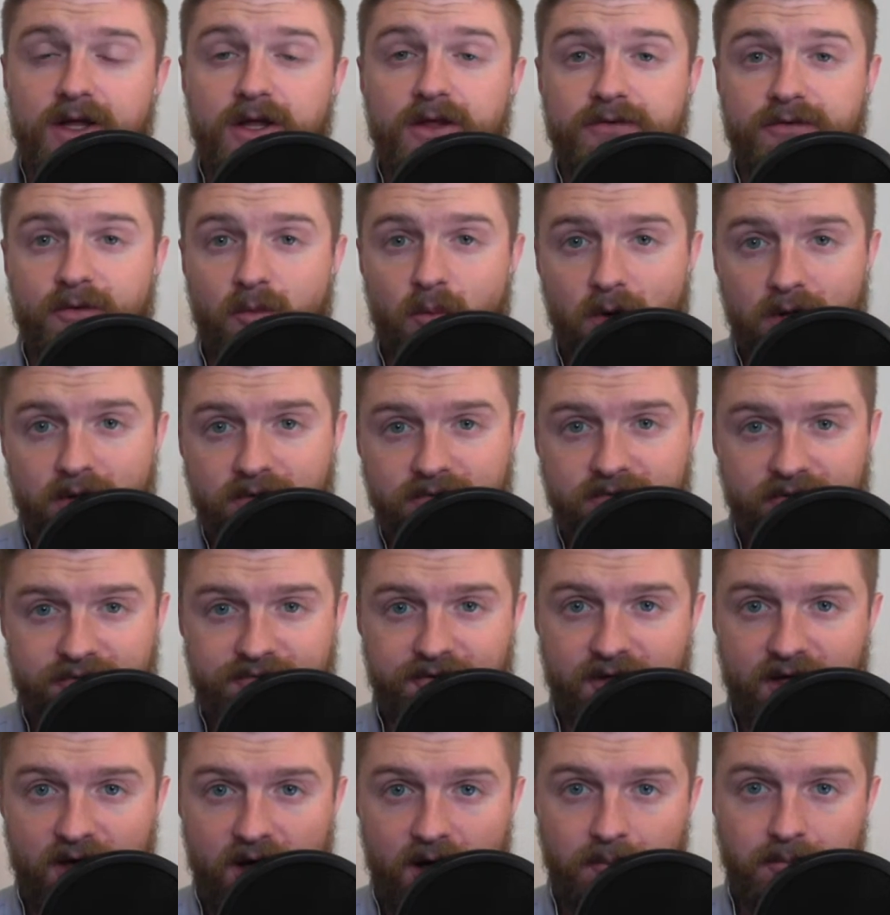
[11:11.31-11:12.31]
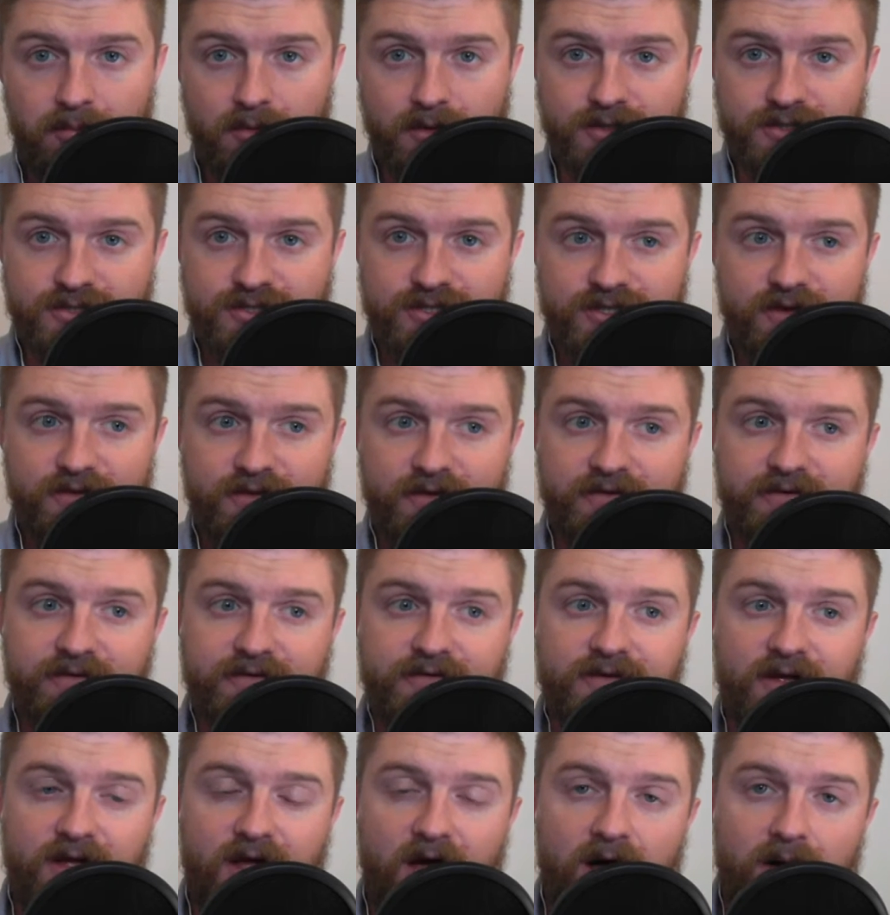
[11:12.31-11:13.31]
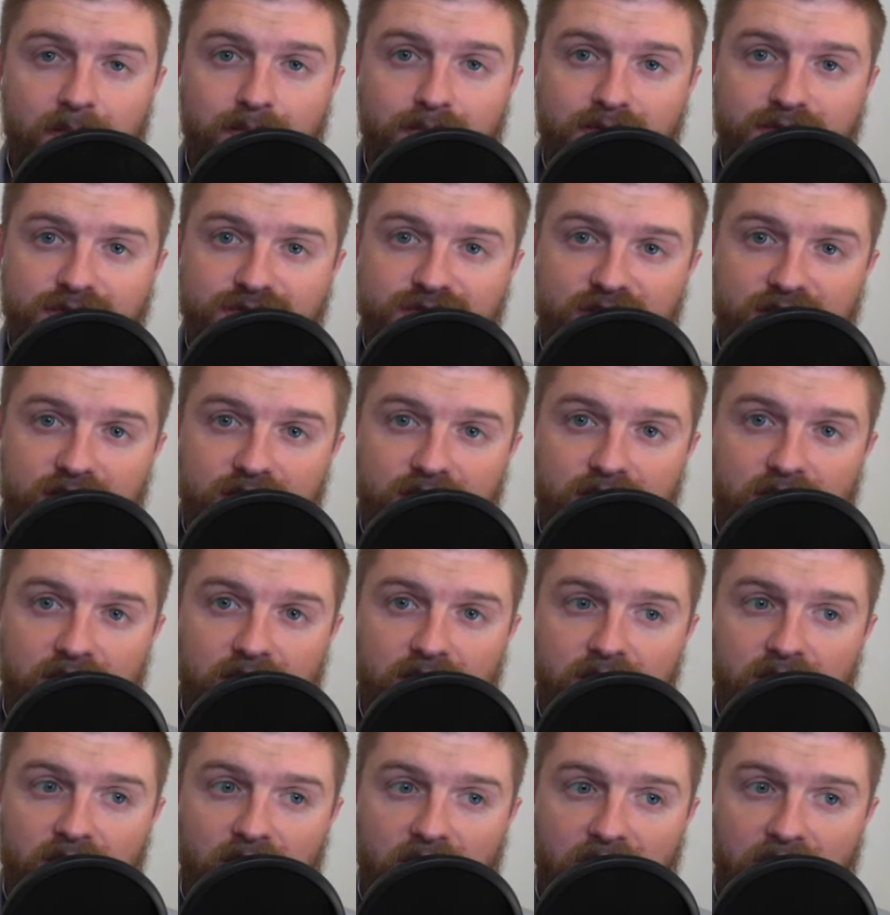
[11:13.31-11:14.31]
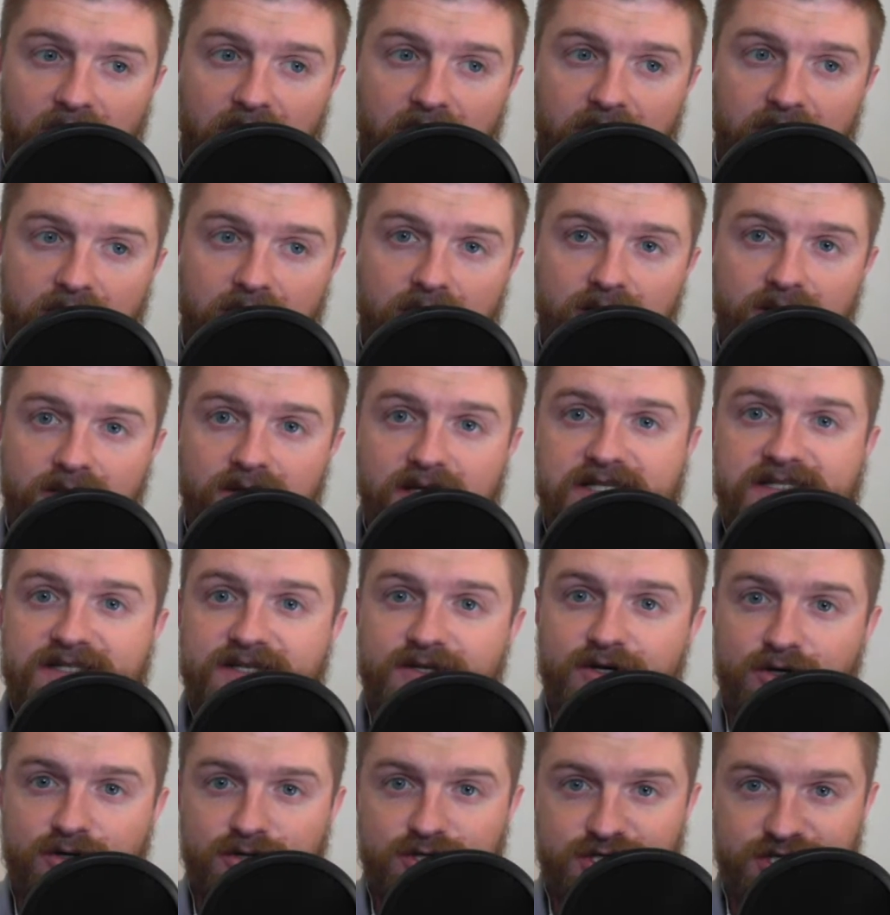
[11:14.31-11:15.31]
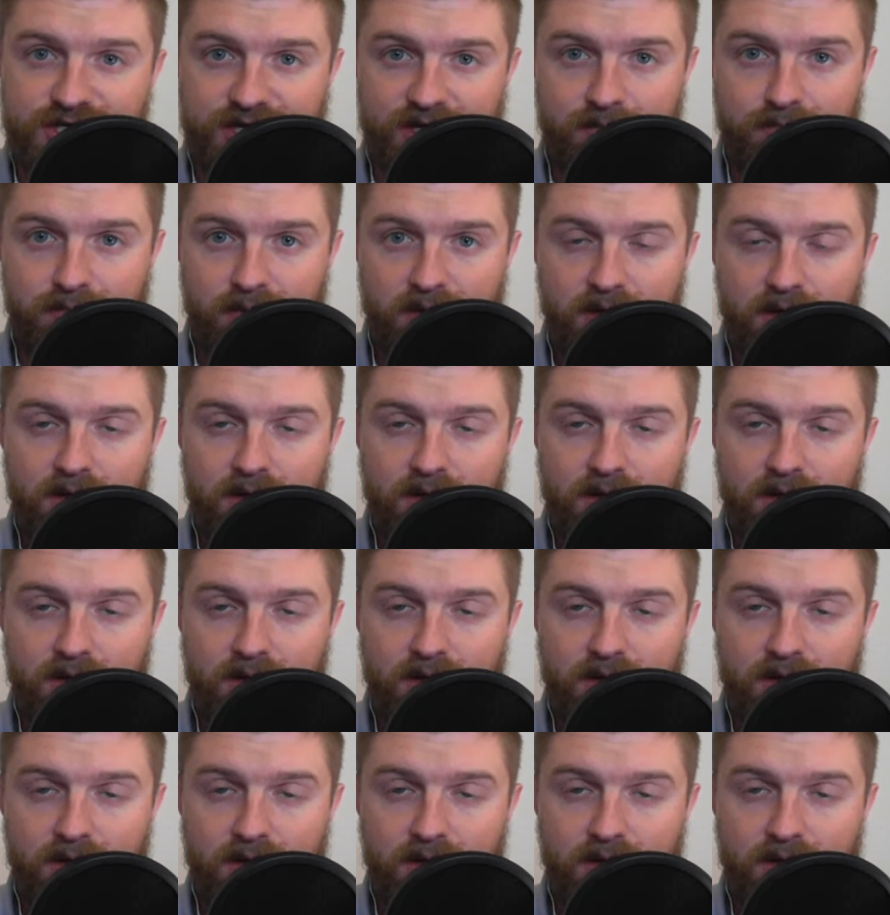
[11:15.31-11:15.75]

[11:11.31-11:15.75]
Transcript: So what does this accomplish? This is accomplishing a listenership